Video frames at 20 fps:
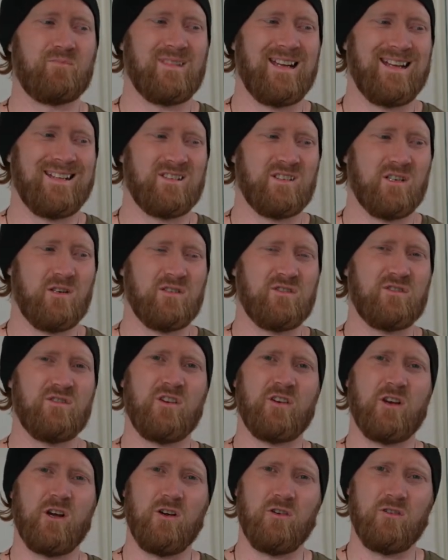And so it's
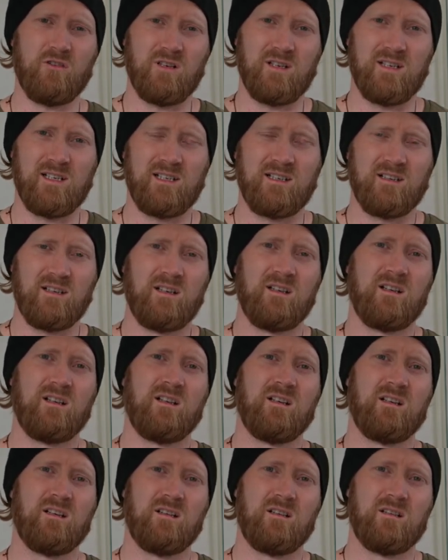not only
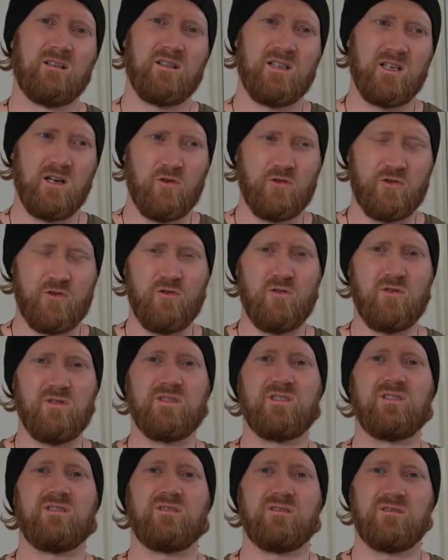the Old
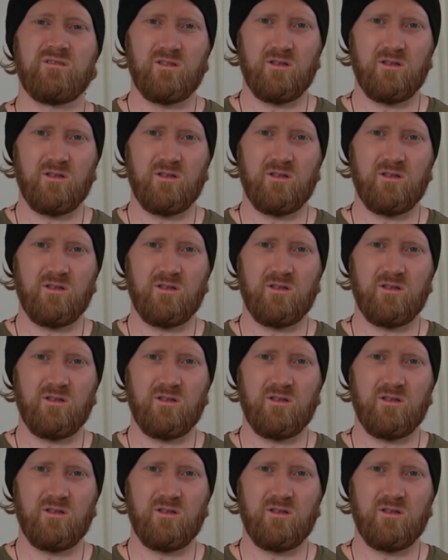Norse,